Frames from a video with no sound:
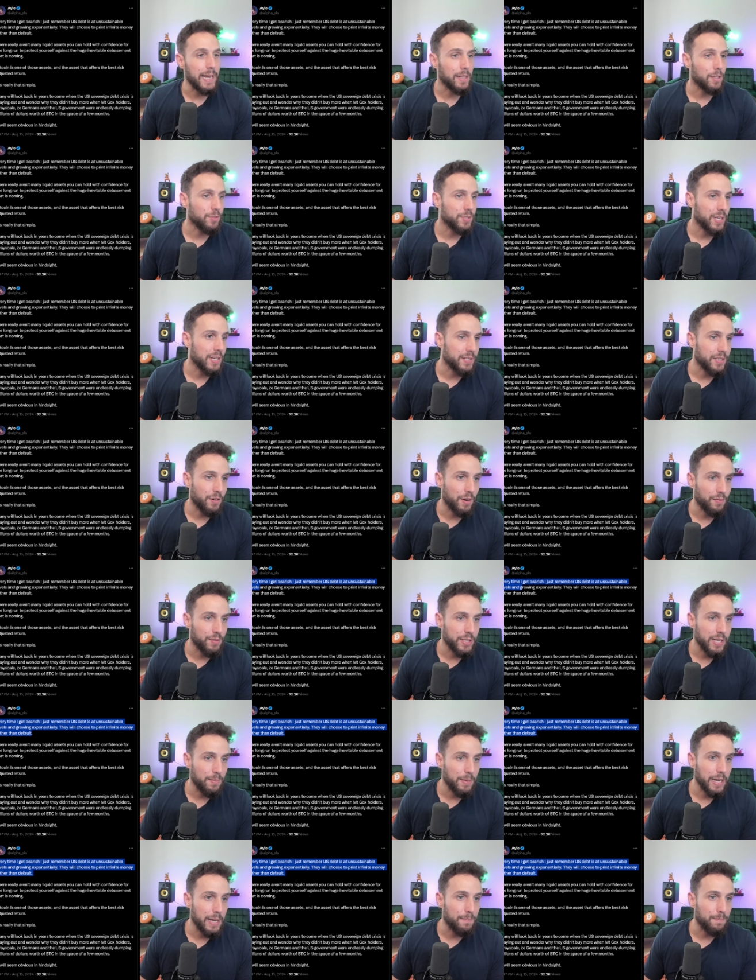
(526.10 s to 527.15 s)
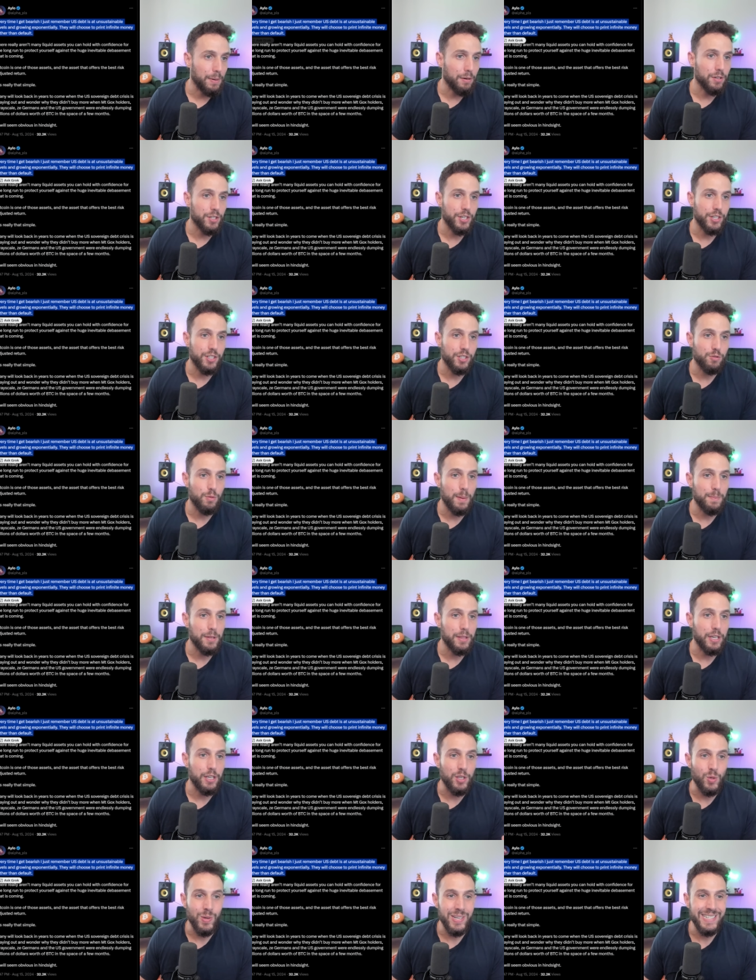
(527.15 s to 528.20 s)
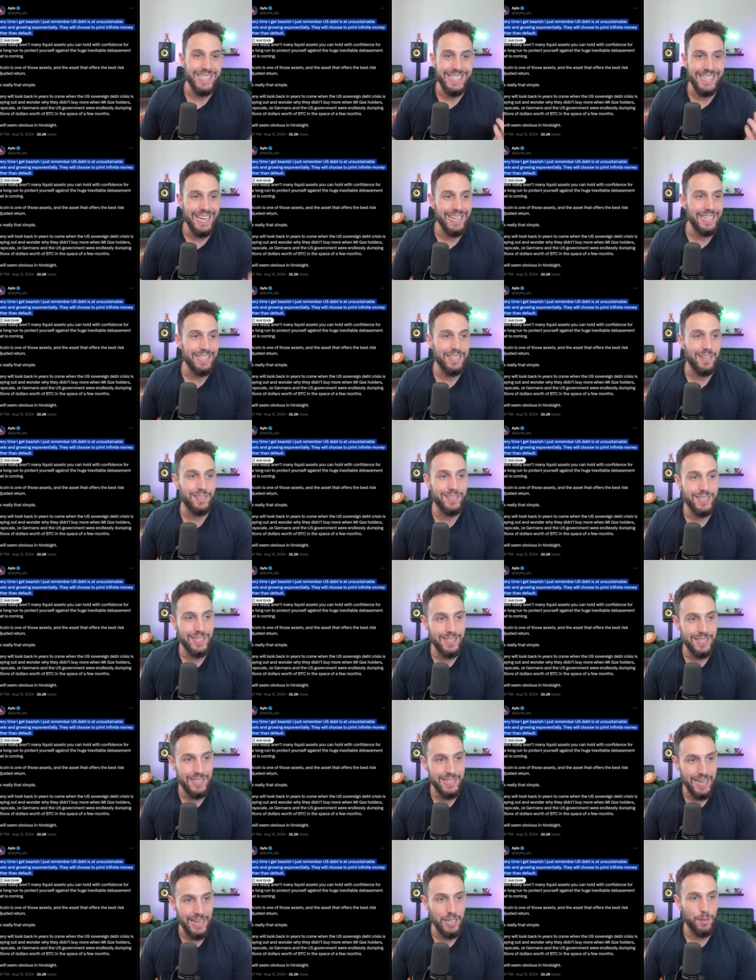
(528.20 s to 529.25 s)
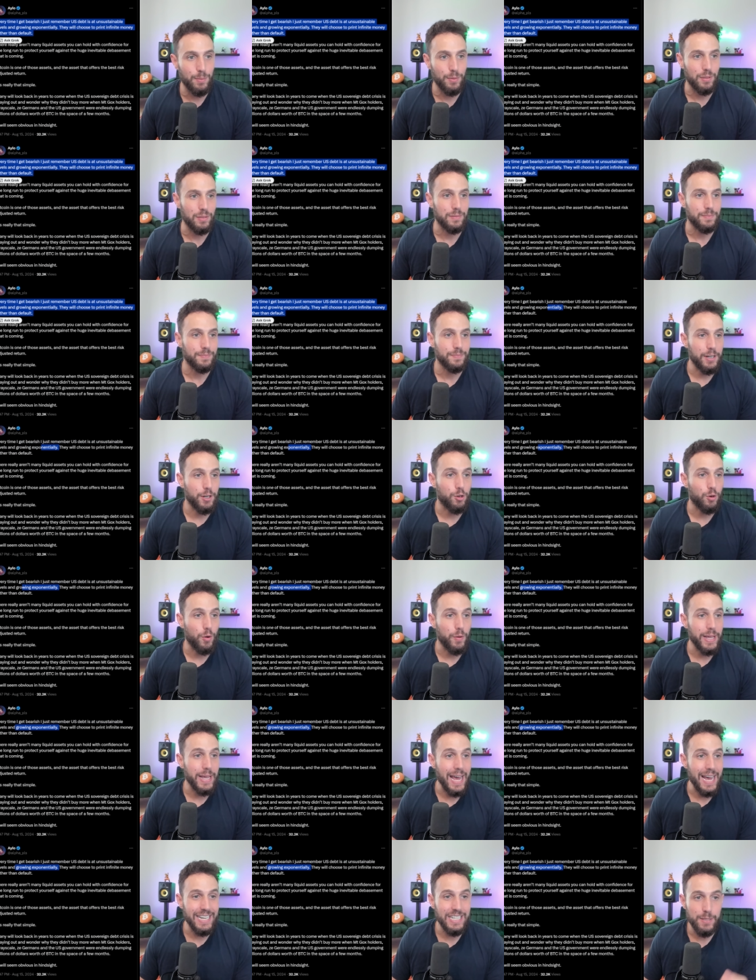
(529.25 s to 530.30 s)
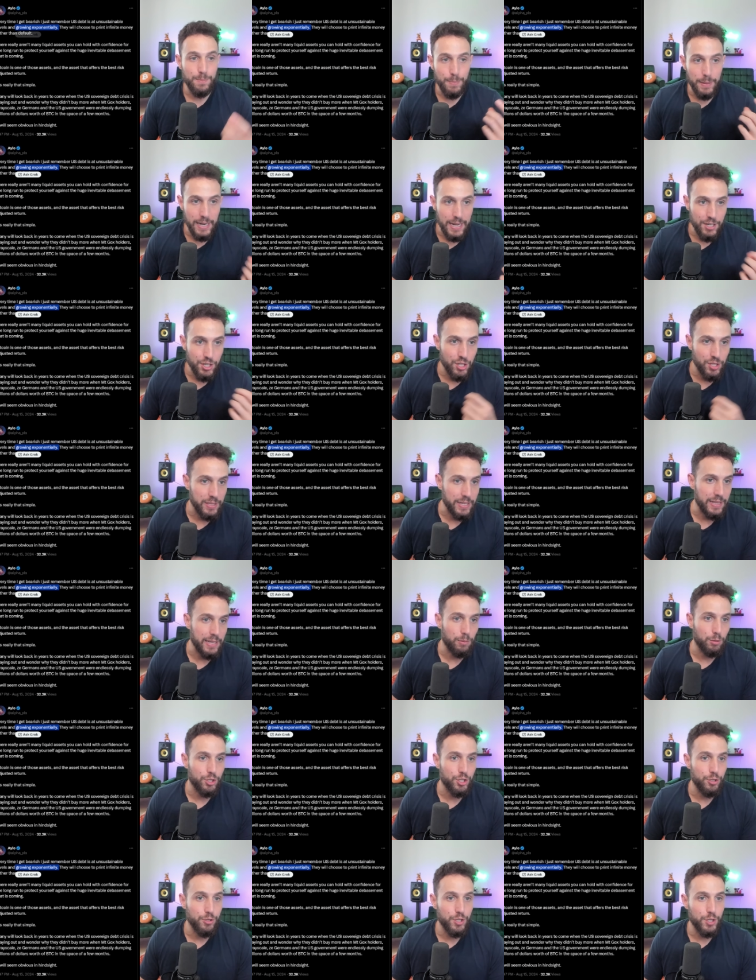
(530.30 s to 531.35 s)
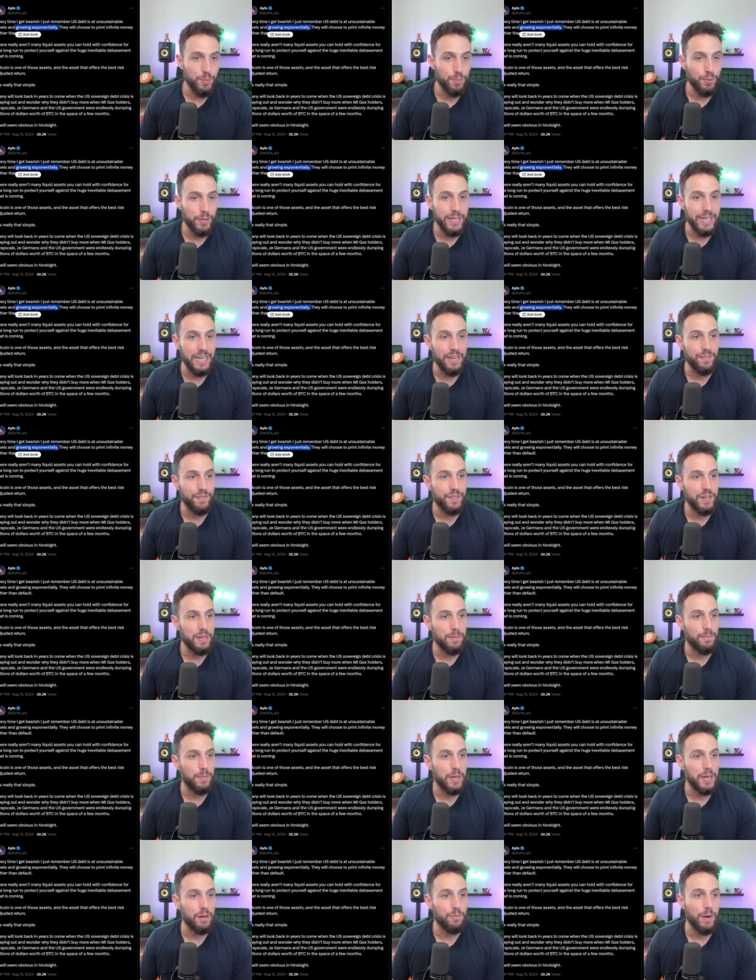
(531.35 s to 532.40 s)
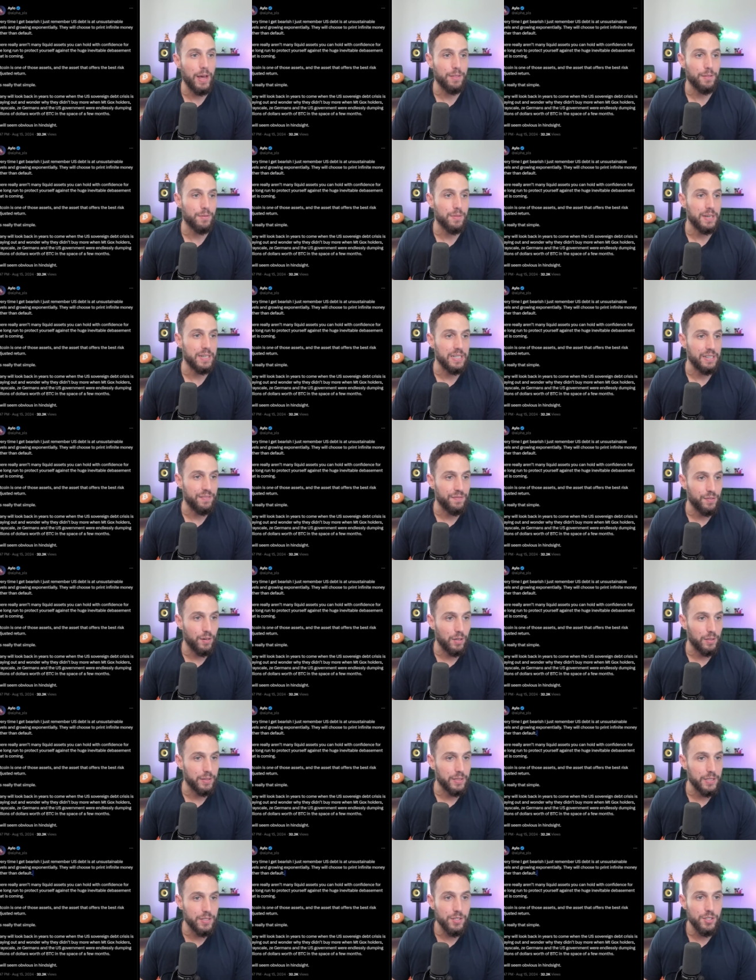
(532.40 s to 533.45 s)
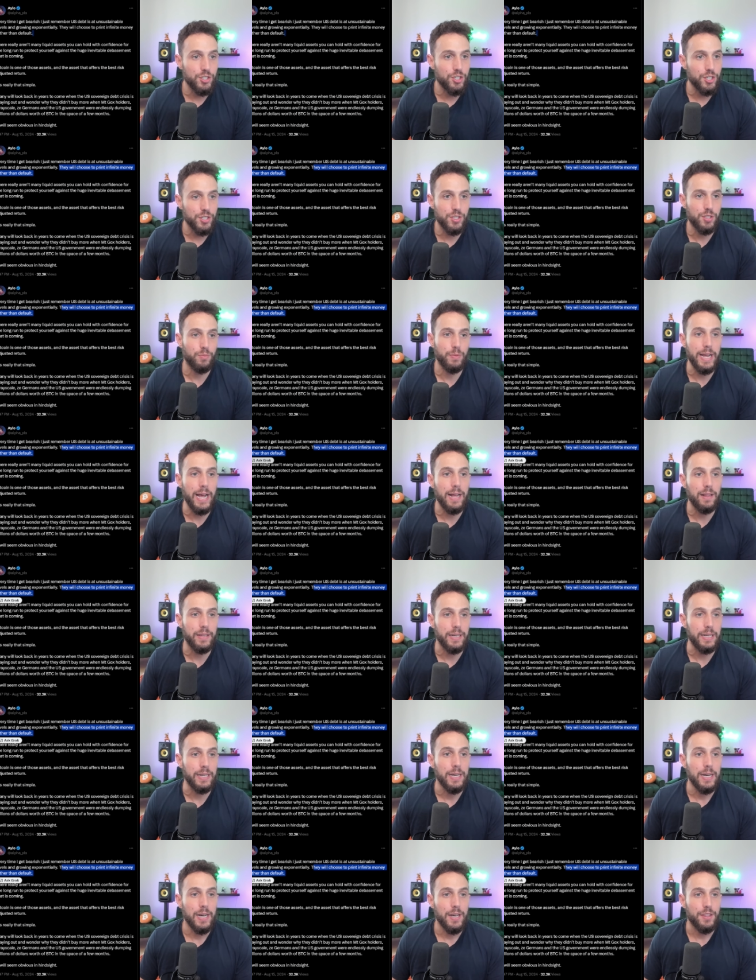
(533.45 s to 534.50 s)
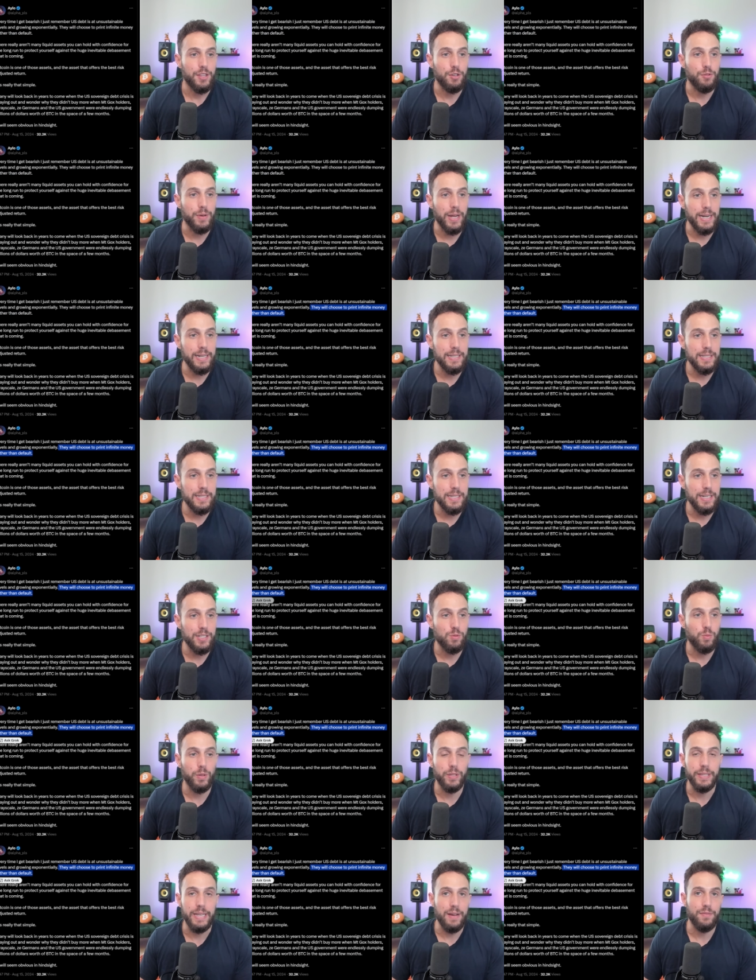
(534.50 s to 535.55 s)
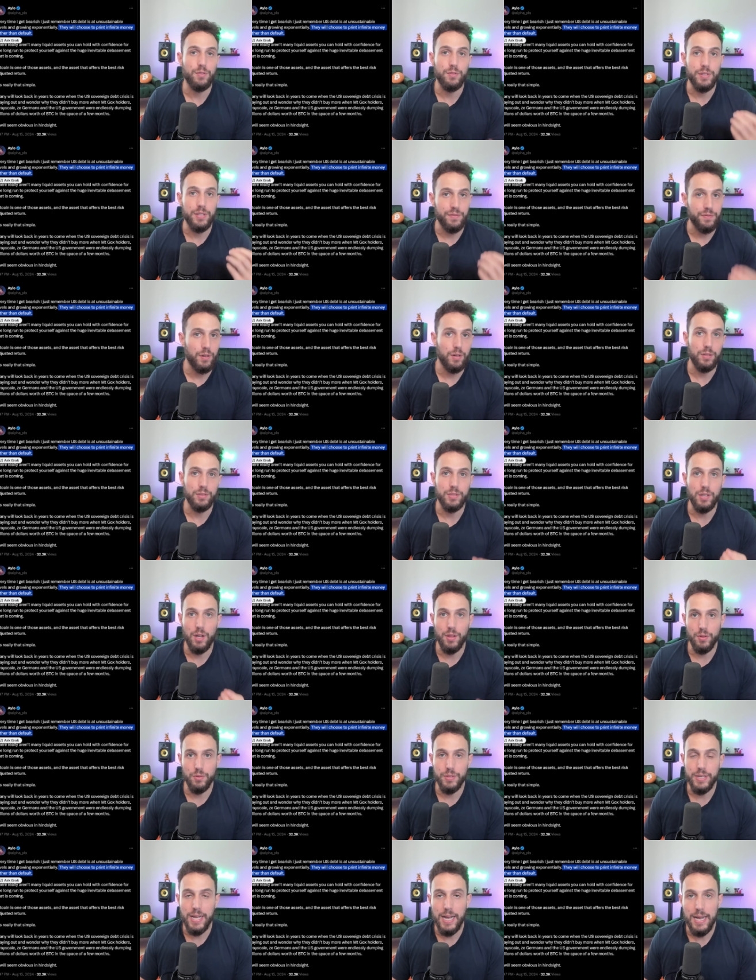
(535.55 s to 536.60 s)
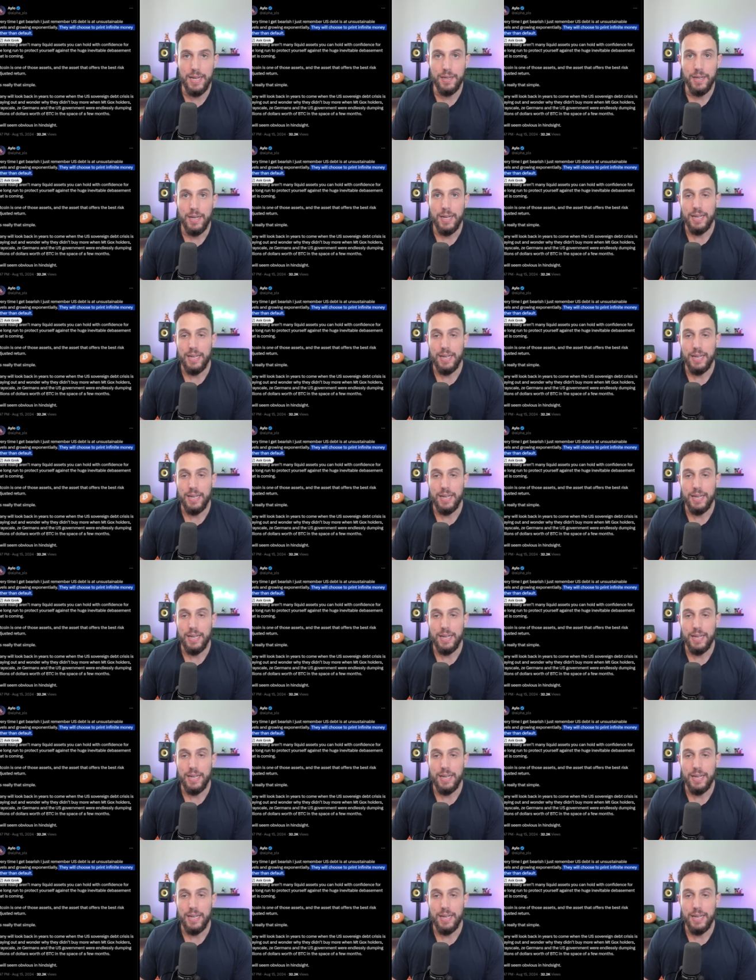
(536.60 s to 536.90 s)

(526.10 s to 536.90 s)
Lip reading: Alo says here, every time I get bearish, I just remember that US debt is unsustainable and growing exponentially. They will choose to print infinite money rather than default. This is just the reality. The United States will never default on their debt.